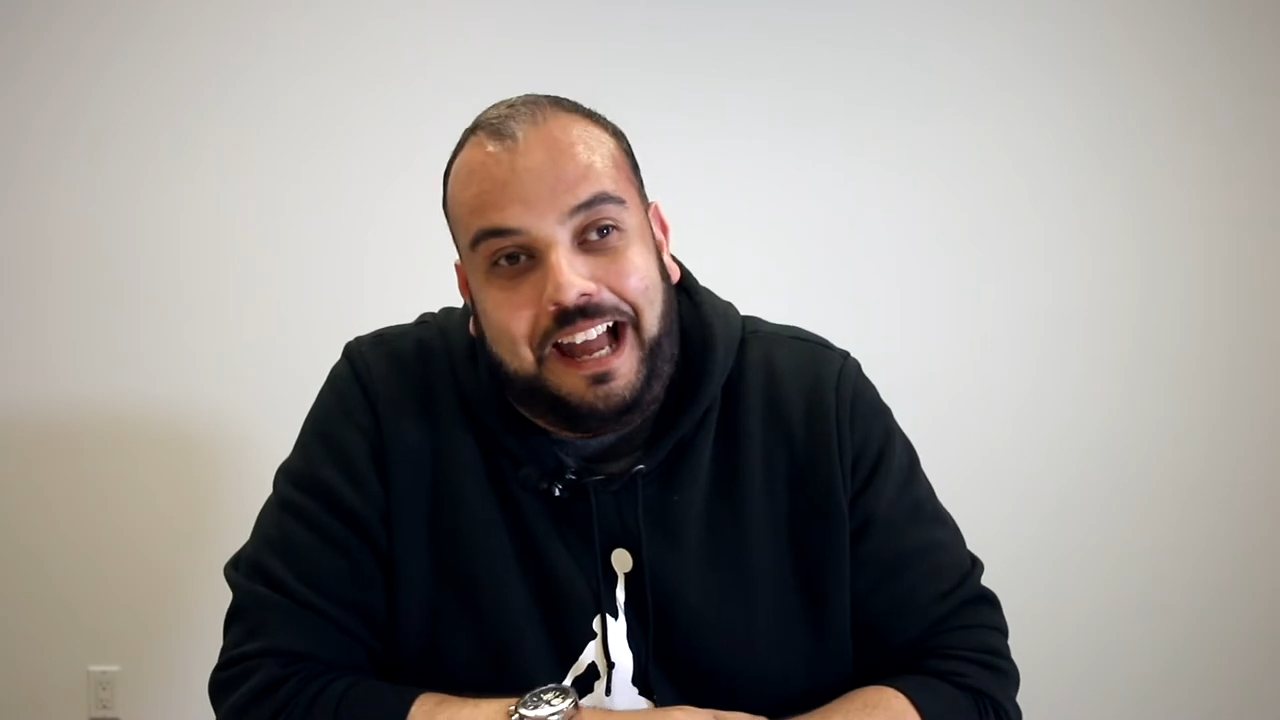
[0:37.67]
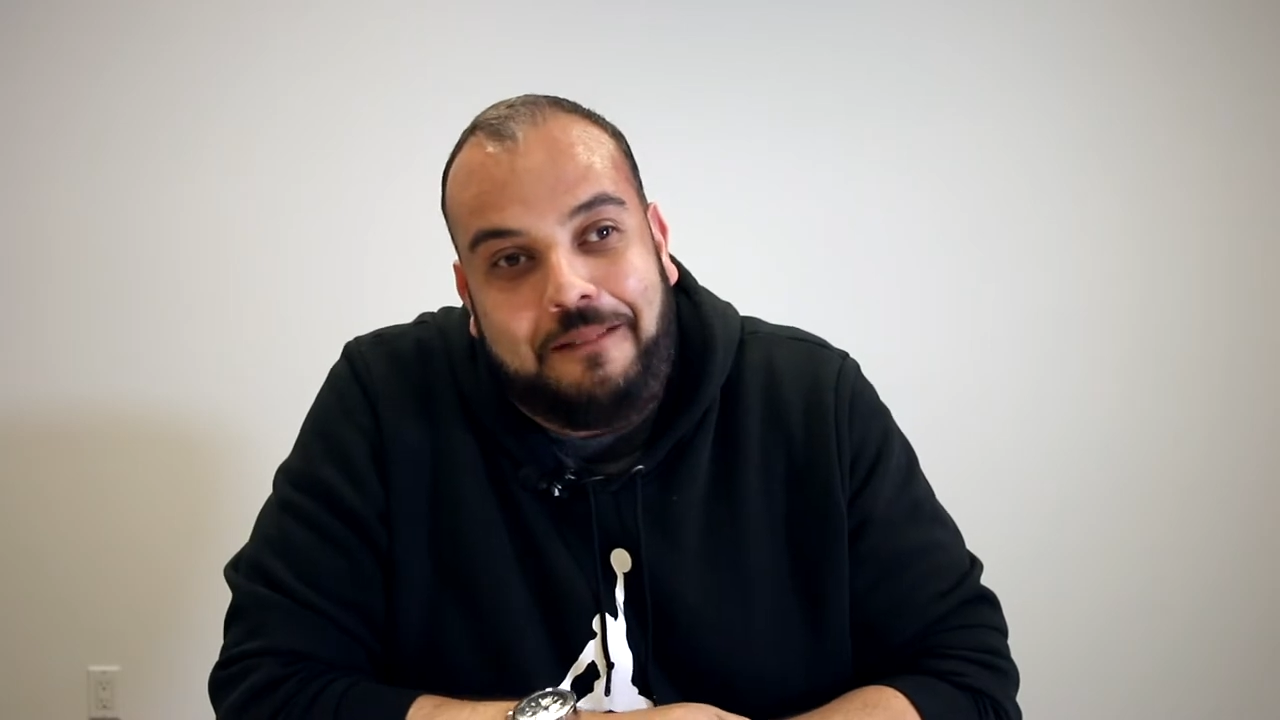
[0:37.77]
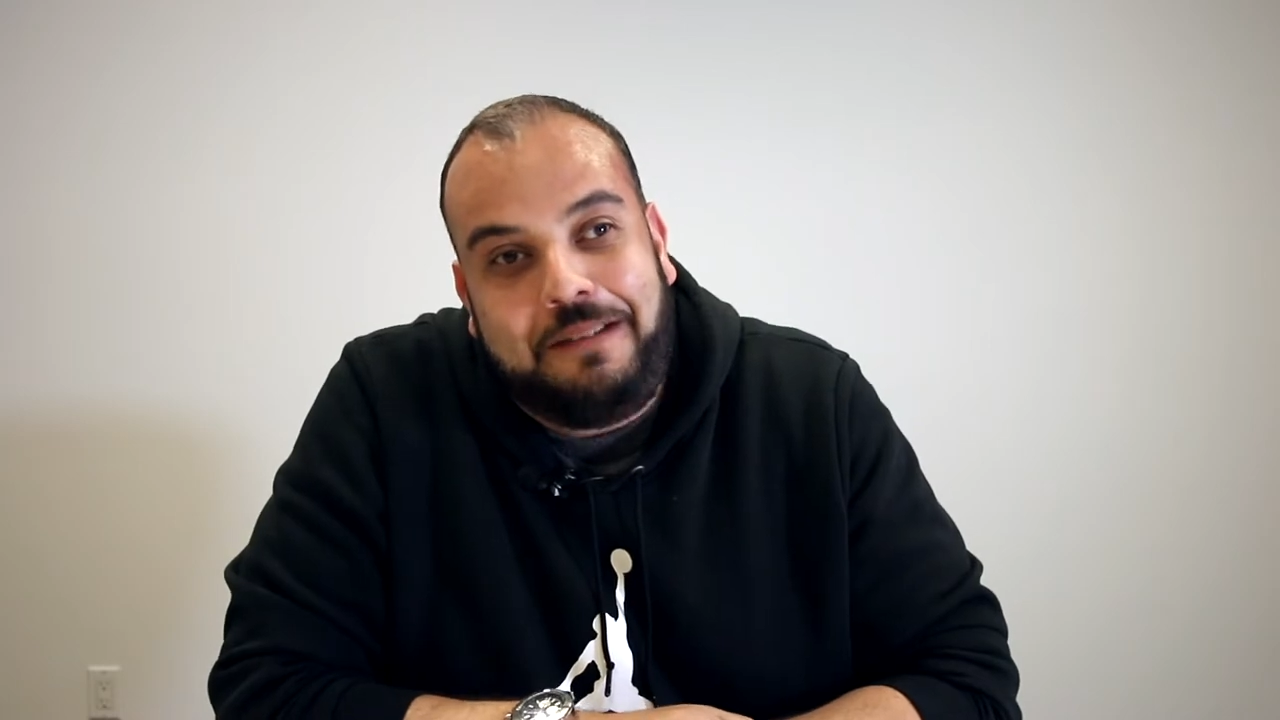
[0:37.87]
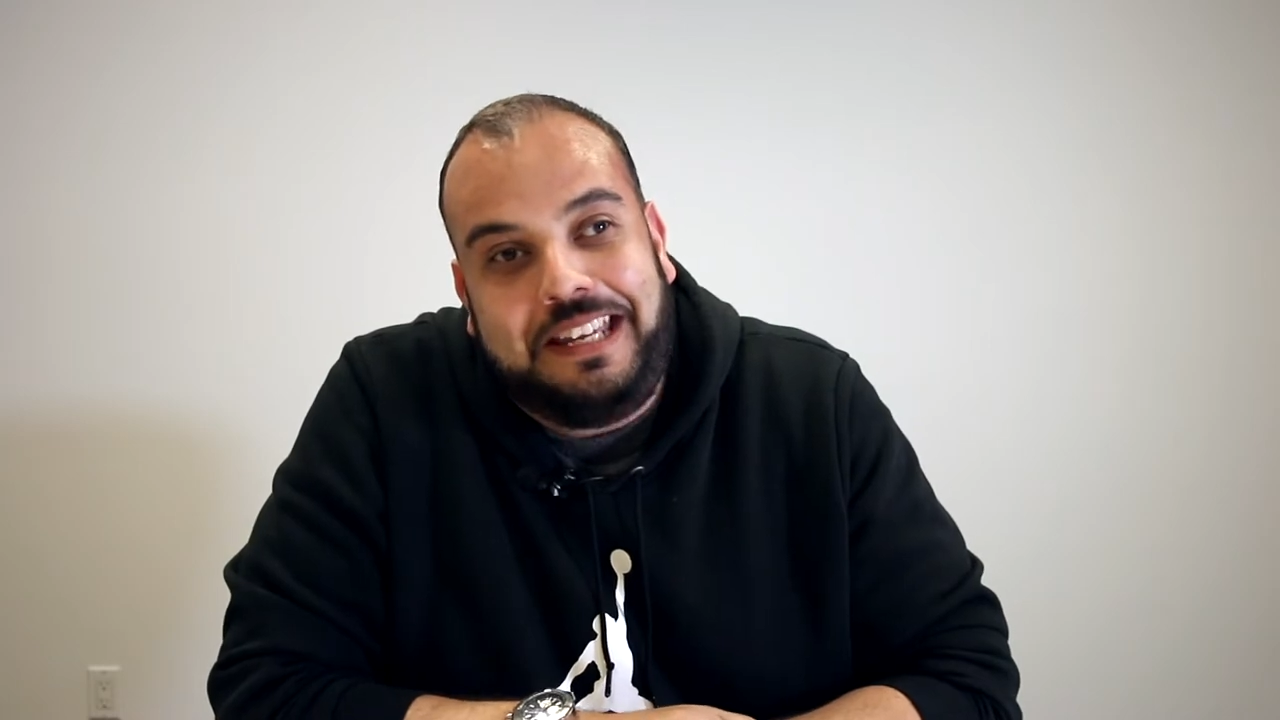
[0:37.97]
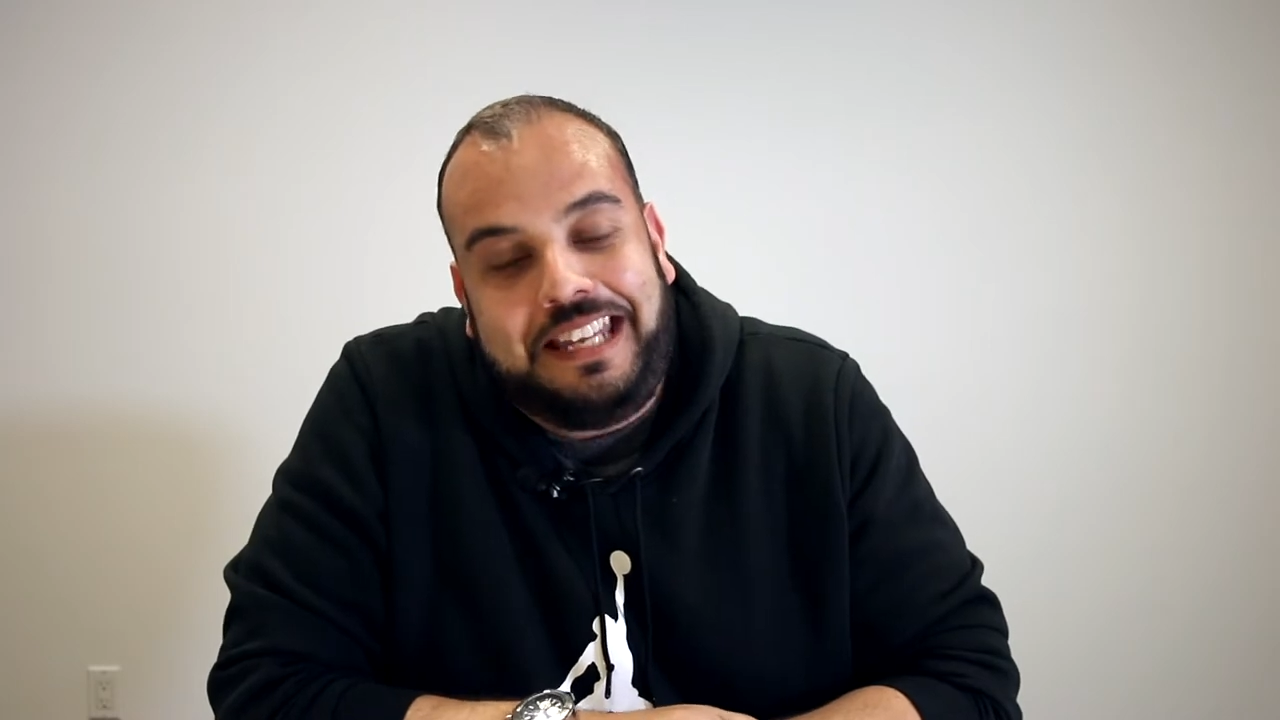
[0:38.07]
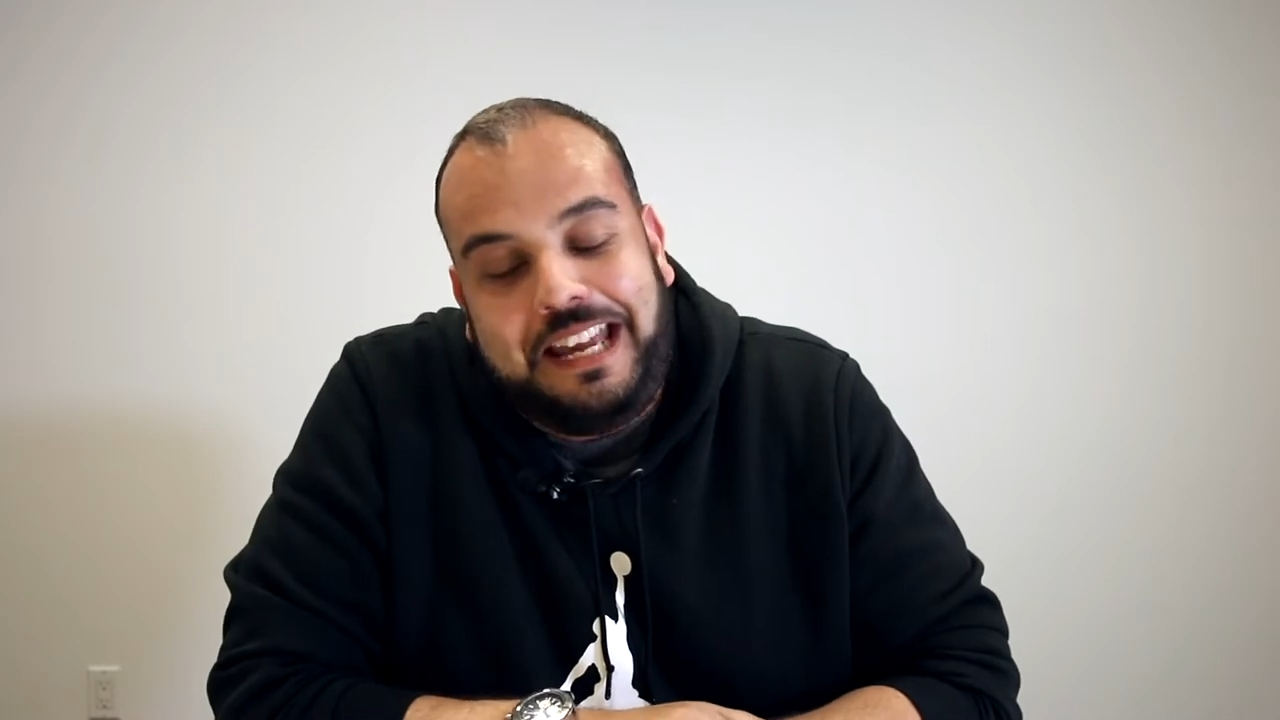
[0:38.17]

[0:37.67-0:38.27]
I mean